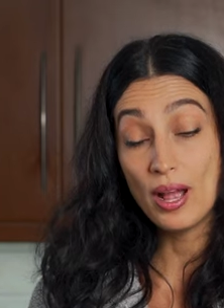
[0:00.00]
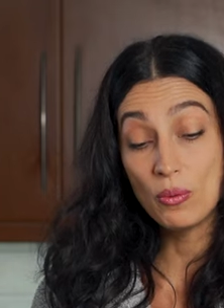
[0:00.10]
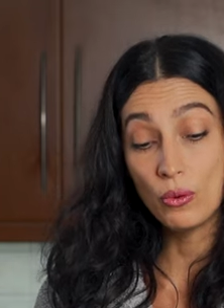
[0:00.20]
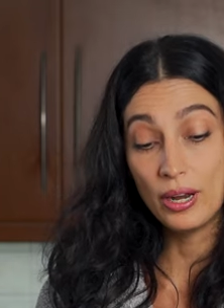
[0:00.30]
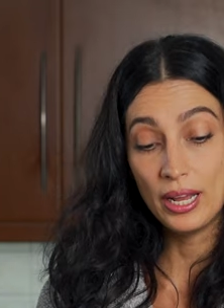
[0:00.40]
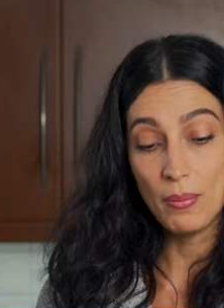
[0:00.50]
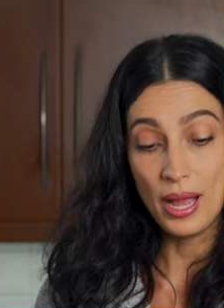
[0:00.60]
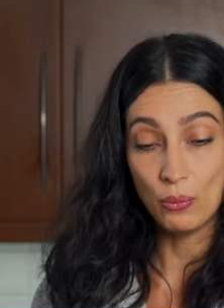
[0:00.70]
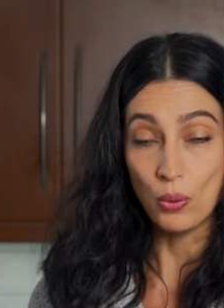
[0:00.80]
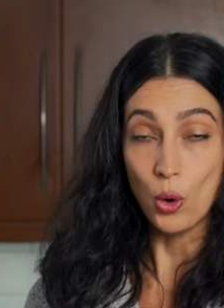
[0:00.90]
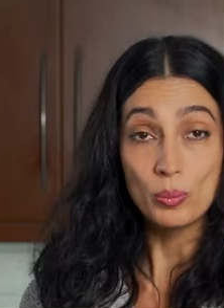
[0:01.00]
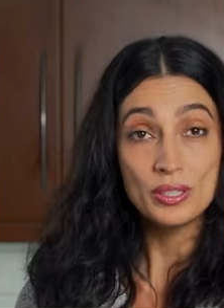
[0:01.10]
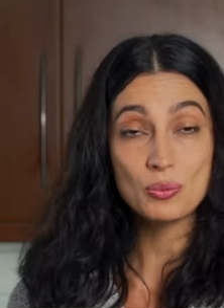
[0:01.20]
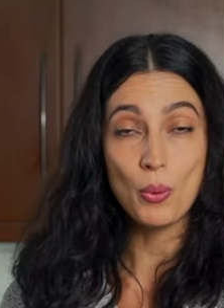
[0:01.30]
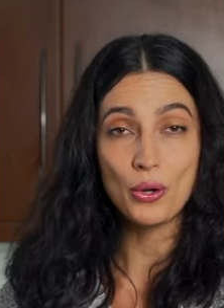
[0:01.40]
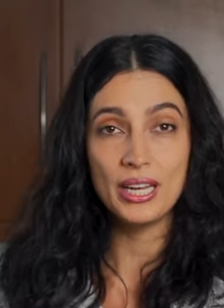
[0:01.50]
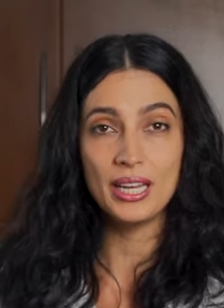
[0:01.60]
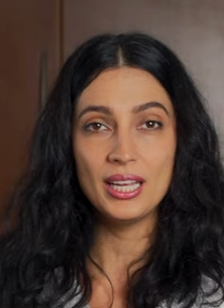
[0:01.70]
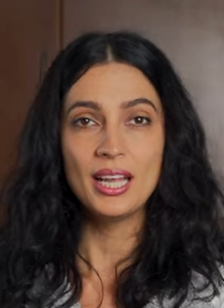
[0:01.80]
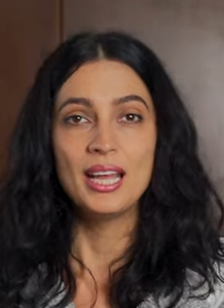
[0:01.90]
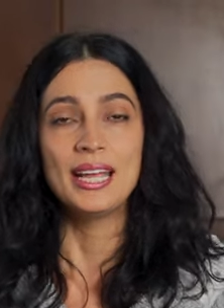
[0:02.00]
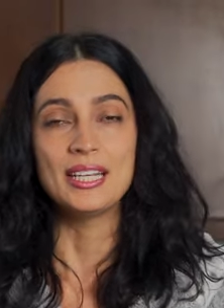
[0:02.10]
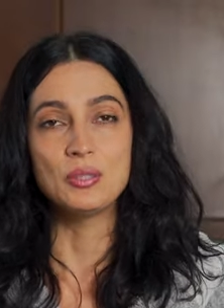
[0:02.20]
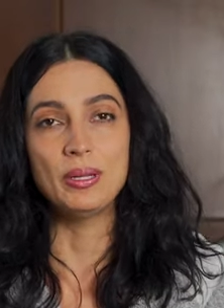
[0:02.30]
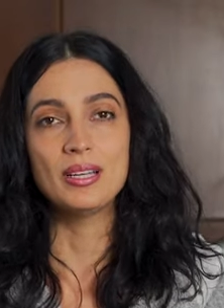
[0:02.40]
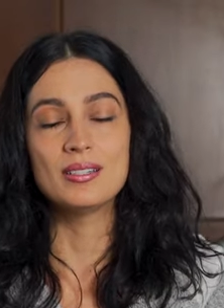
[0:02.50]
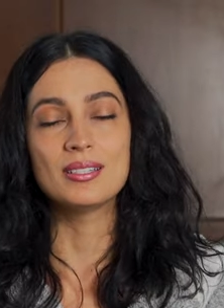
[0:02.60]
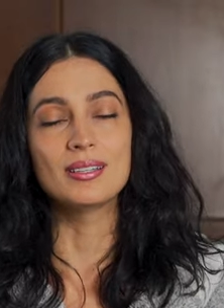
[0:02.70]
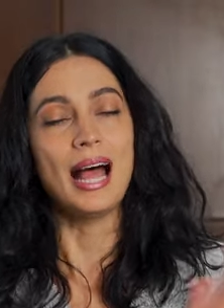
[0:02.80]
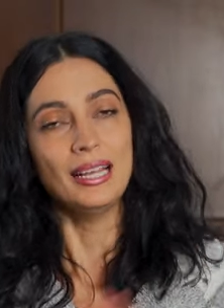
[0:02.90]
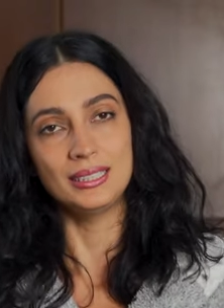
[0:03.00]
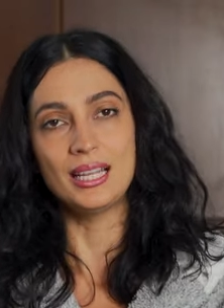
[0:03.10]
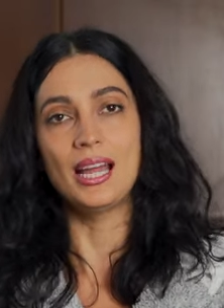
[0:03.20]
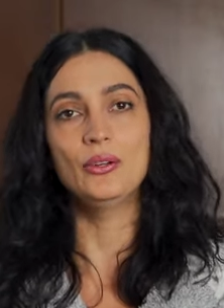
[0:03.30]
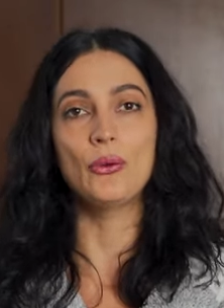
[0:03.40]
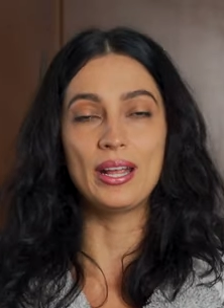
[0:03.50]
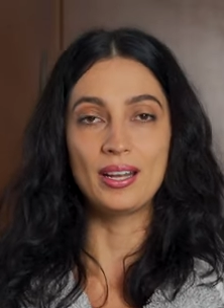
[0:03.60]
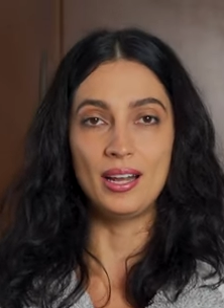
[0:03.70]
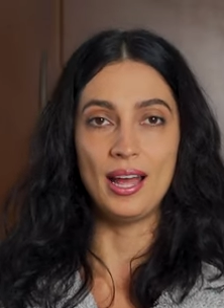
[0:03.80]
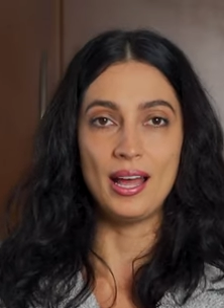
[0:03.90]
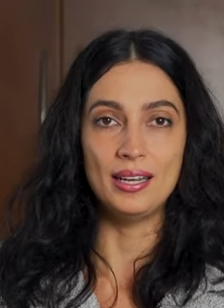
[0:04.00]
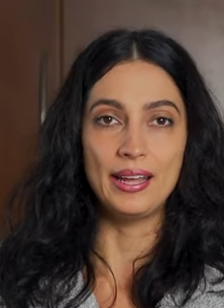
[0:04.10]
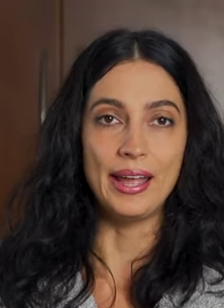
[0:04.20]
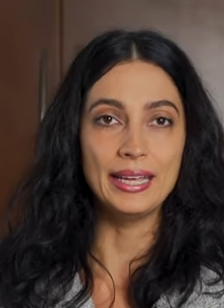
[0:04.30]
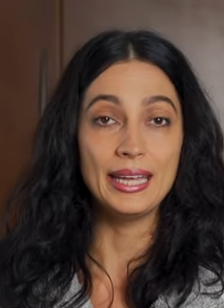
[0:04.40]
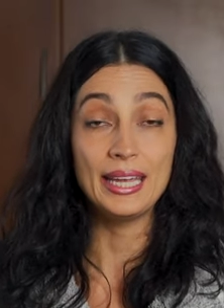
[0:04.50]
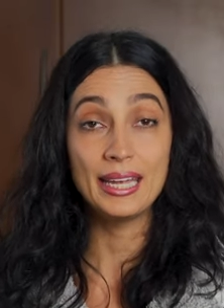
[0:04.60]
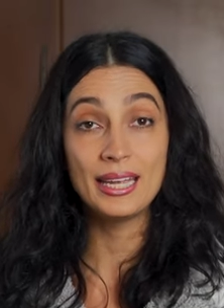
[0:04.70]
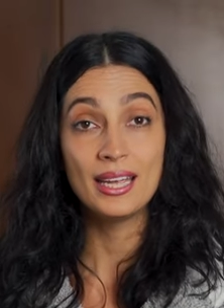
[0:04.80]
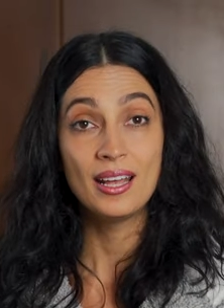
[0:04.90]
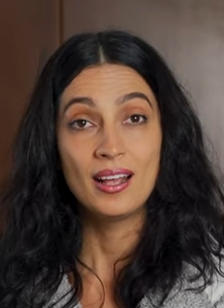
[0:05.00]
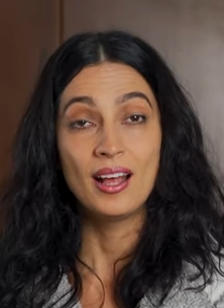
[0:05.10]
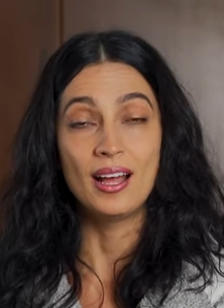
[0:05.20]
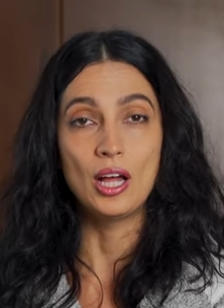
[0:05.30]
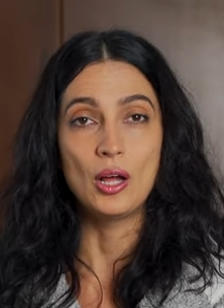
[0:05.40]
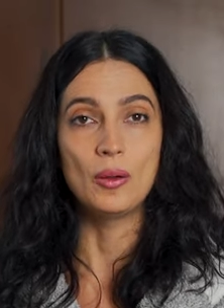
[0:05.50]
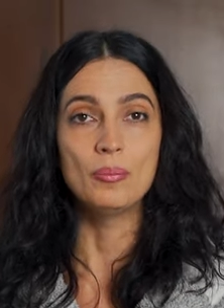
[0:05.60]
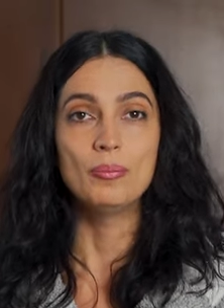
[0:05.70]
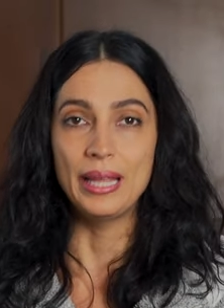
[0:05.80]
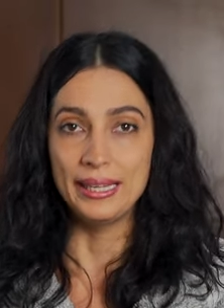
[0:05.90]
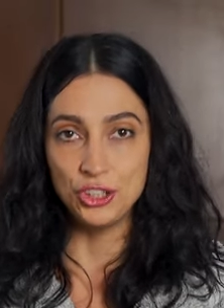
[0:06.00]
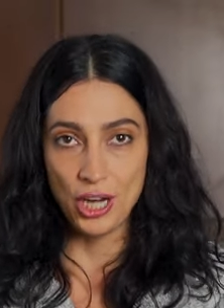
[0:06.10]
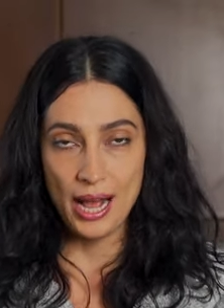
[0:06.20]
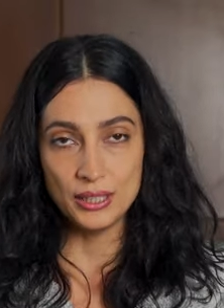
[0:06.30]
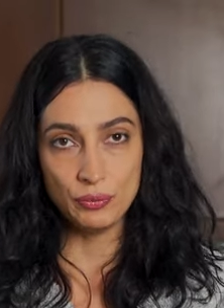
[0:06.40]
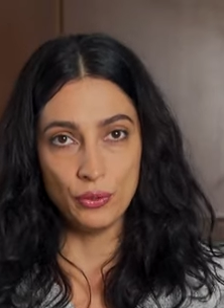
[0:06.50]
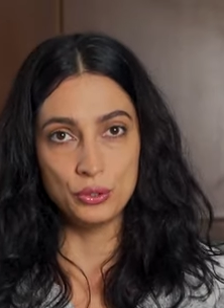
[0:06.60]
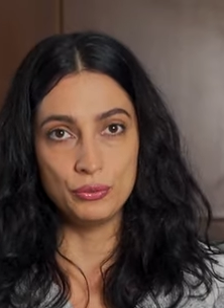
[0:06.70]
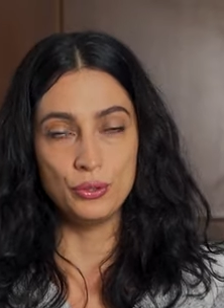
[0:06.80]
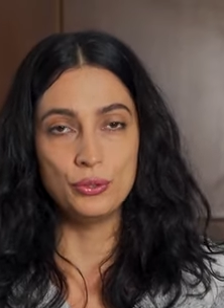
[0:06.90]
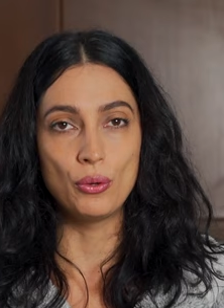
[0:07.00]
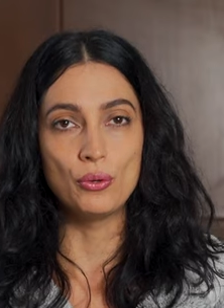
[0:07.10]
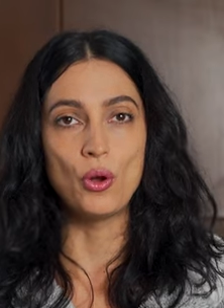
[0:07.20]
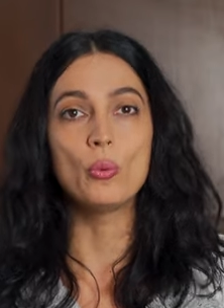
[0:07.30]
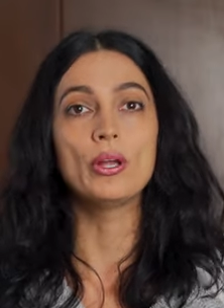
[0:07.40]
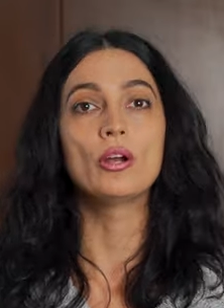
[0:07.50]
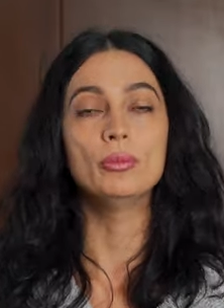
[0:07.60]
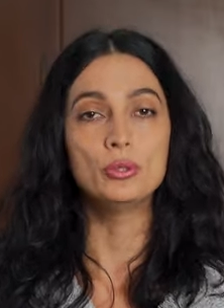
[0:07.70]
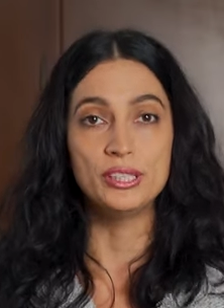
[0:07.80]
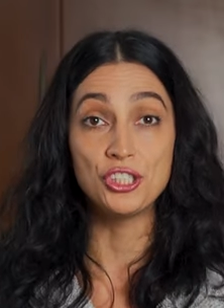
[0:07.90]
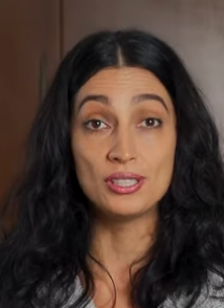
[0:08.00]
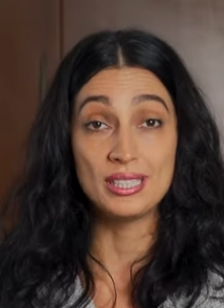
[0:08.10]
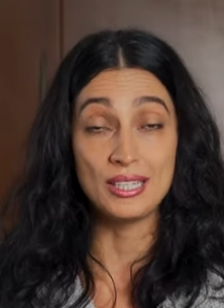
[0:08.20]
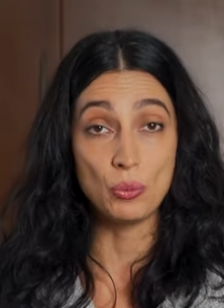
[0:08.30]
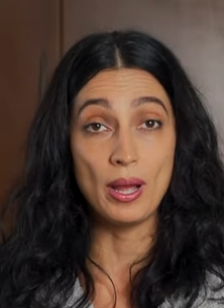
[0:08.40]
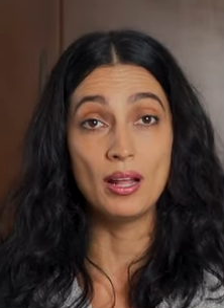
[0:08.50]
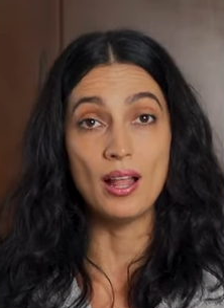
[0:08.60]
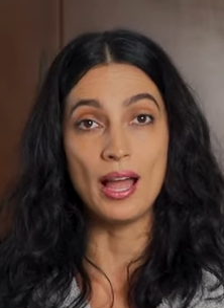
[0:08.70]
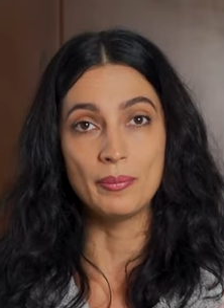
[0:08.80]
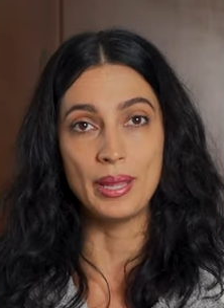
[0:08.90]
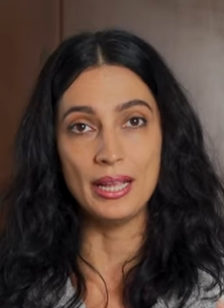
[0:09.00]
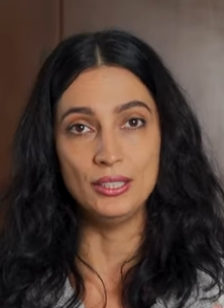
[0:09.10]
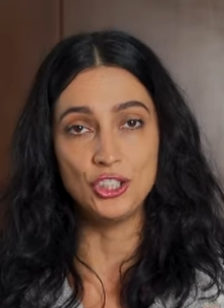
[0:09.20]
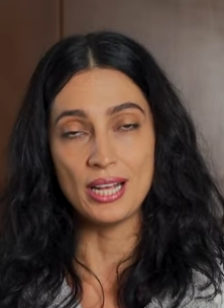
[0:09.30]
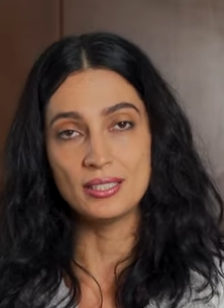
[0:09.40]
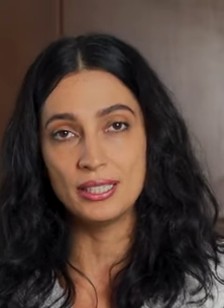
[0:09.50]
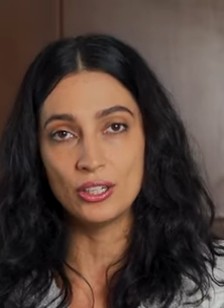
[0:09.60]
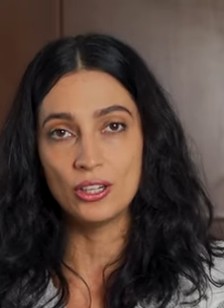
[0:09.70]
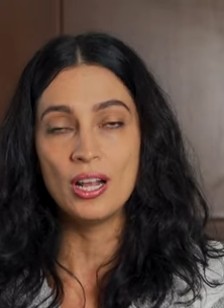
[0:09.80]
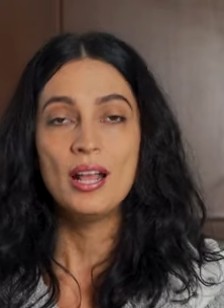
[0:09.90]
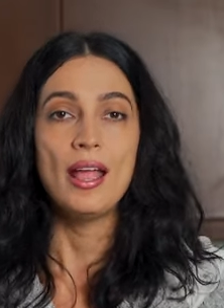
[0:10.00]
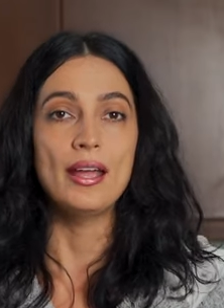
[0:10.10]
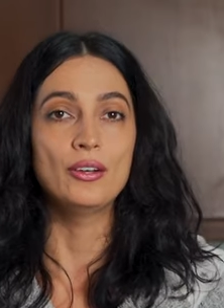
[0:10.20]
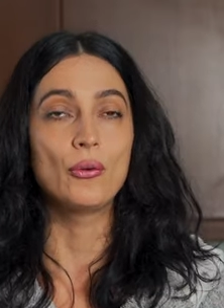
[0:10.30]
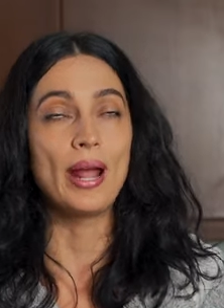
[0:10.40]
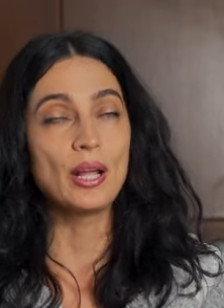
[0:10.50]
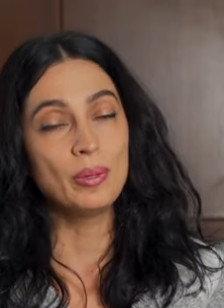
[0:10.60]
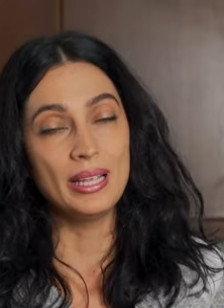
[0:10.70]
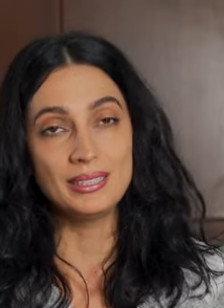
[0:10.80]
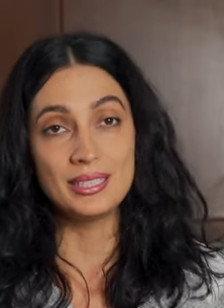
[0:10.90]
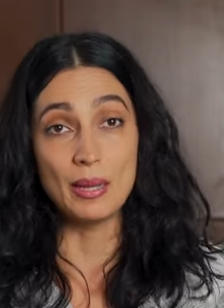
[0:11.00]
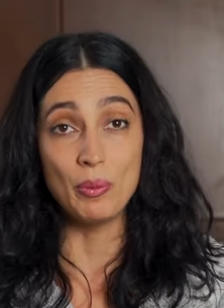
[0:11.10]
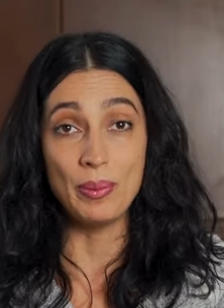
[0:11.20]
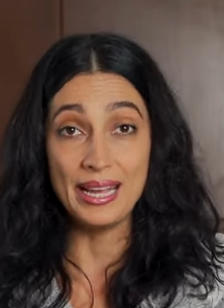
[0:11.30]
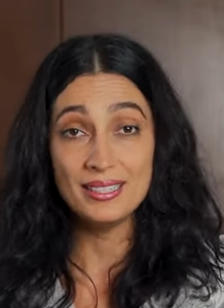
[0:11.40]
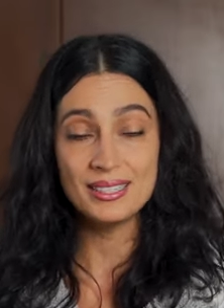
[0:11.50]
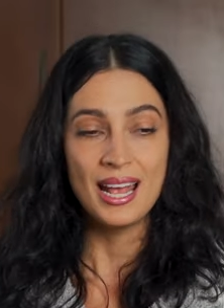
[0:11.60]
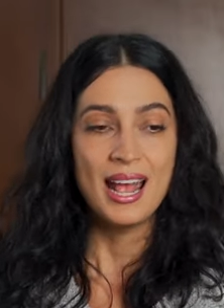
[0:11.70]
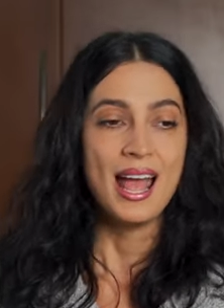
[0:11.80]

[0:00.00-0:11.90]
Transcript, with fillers: why I'm wearing my robe this morning is because last night Greg and I had a gig playing jazz. For those of you who don't know, we are musicians as well. I'm a jazz singer and Greg plays the double bass.